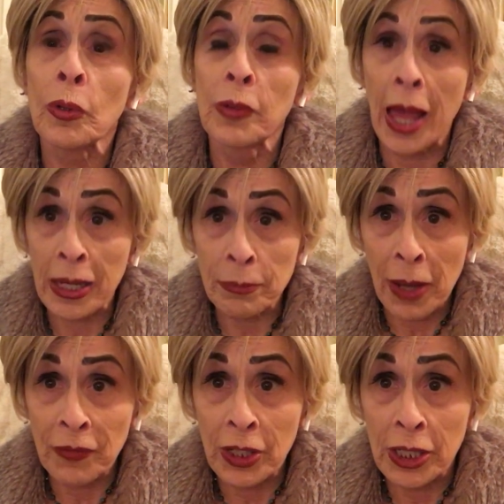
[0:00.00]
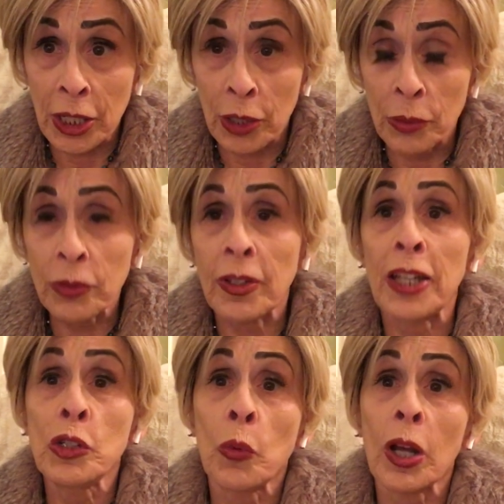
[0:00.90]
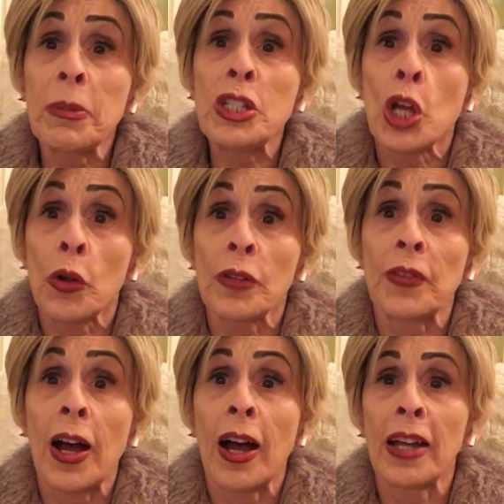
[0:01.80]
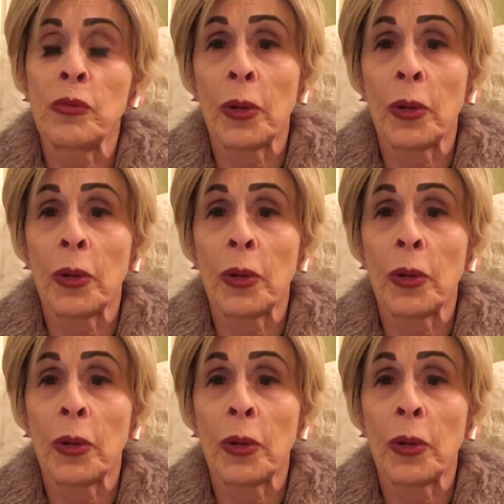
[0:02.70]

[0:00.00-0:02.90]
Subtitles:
like my videos and you want to be notified